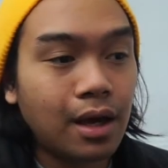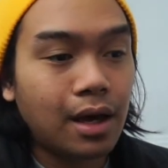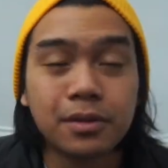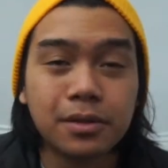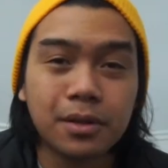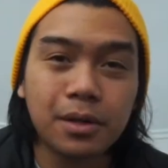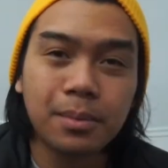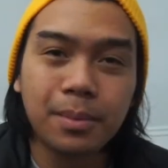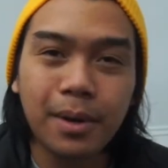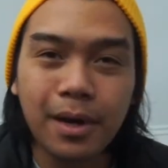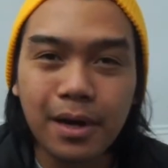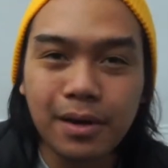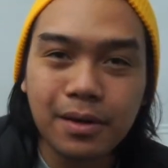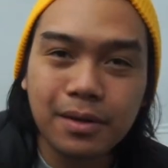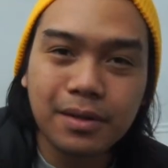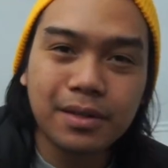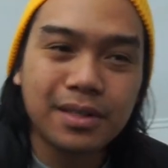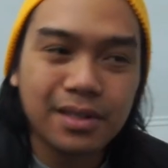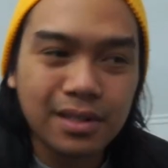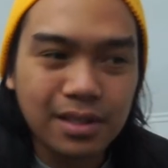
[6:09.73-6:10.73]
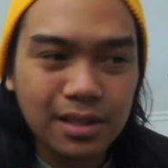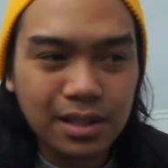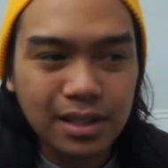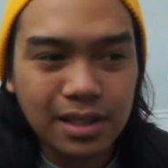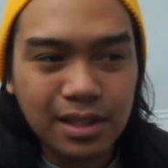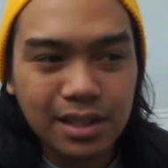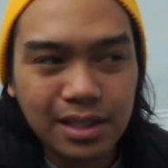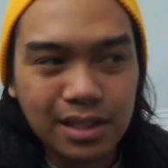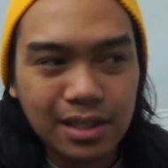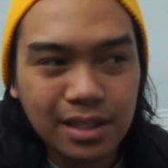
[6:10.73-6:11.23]
So about
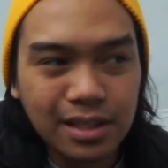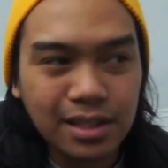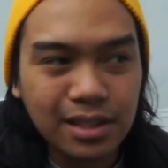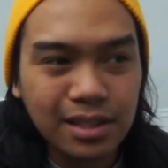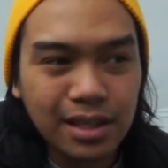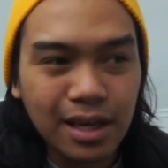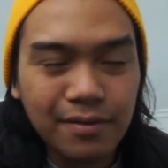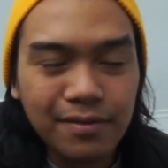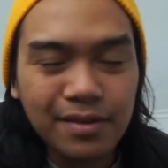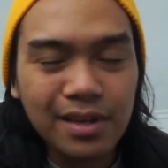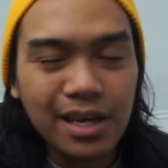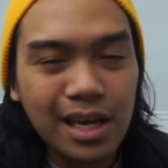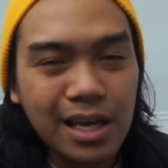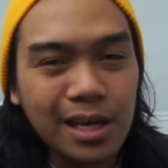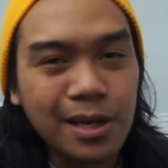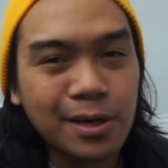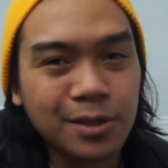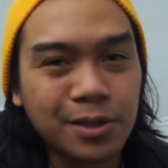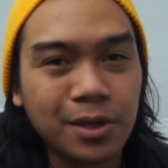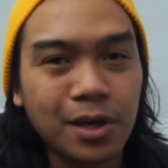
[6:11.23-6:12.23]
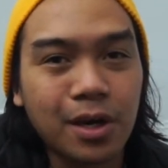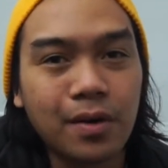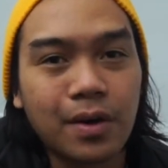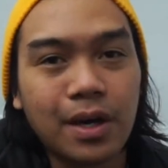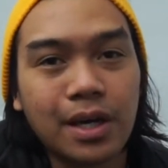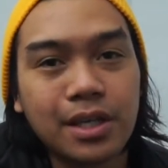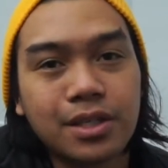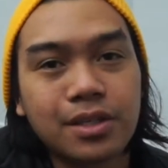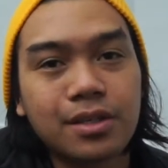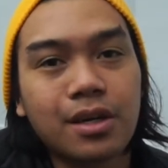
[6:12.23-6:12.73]
7 to 8 years ago,
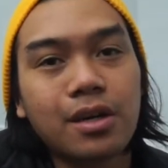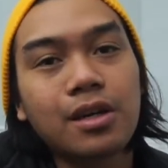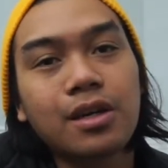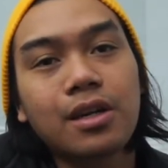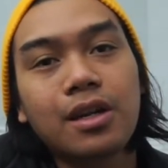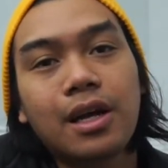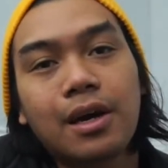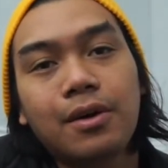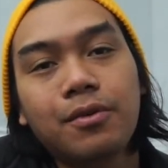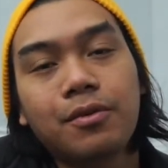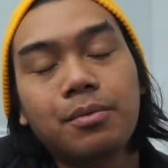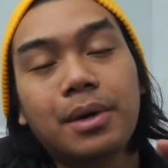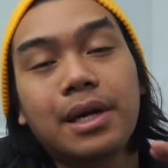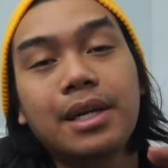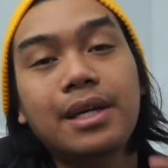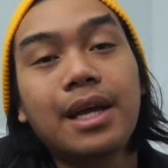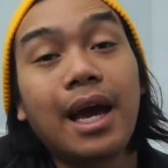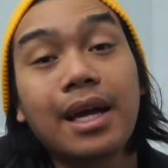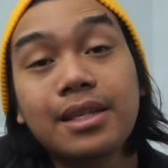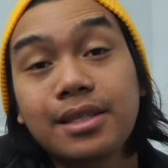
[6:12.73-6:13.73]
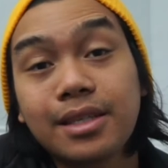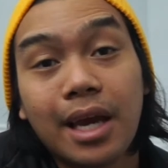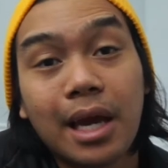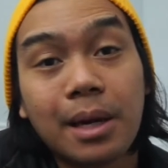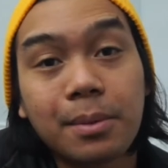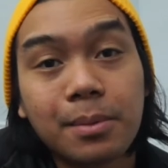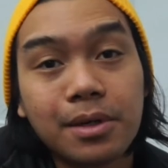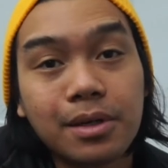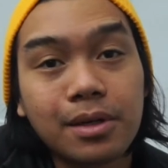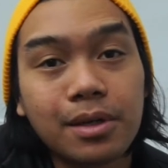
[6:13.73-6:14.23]
I started out with my dad's
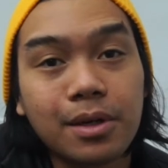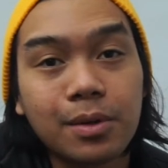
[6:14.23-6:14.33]
camera.